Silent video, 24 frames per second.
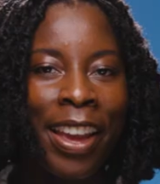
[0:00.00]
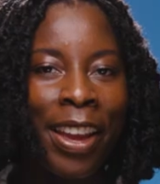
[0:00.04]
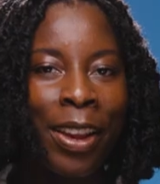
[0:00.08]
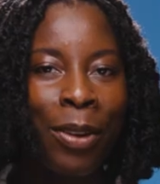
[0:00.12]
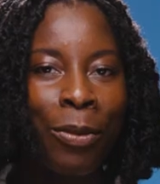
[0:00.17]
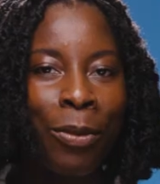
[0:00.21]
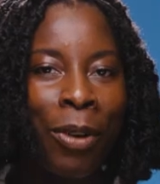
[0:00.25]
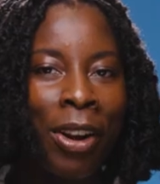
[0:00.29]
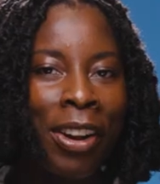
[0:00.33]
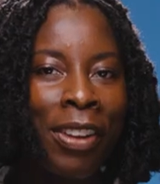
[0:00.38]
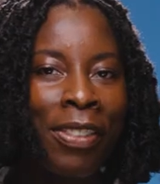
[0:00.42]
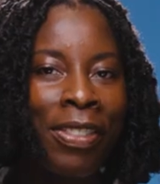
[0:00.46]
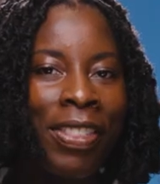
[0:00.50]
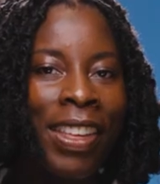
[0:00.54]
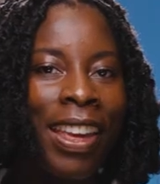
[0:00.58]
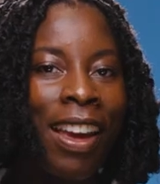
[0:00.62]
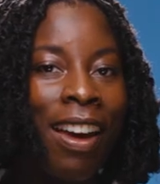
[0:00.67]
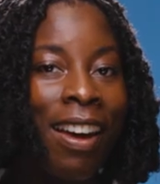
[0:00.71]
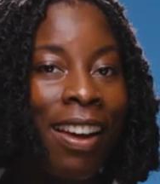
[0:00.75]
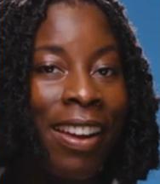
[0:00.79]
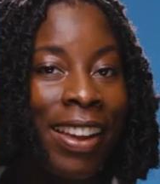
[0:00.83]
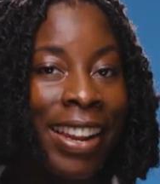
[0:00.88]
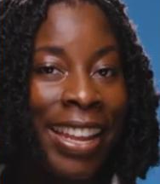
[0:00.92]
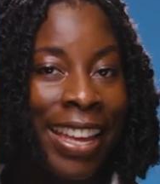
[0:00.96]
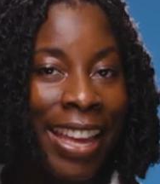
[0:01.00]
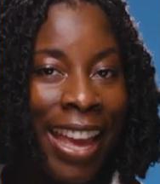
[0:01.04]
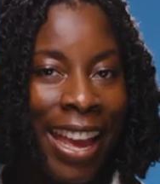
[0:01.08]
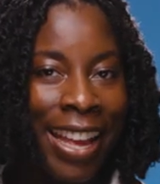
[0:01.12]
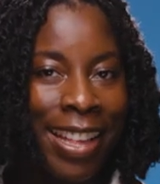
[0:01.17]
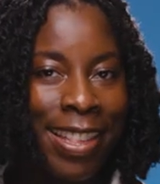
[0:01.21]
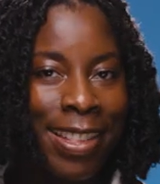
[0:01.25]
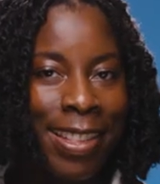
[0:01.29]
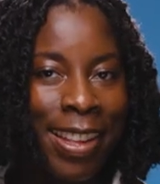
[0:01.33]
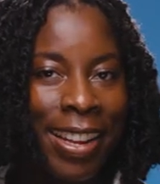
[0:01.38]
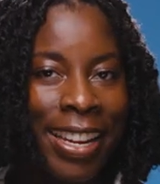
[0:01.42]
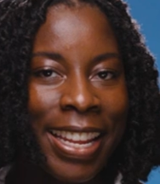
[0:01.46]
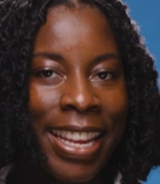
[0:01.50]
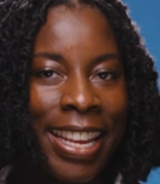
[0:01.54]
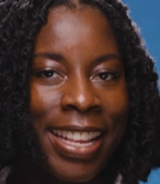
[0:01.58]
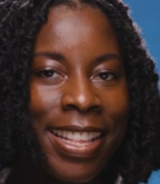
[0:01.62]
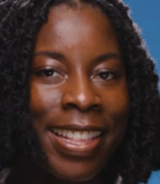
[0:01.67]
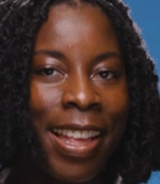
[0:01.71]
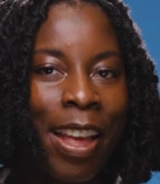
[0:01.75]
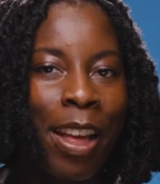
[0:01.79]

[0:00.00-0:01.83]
In one of the early case studies,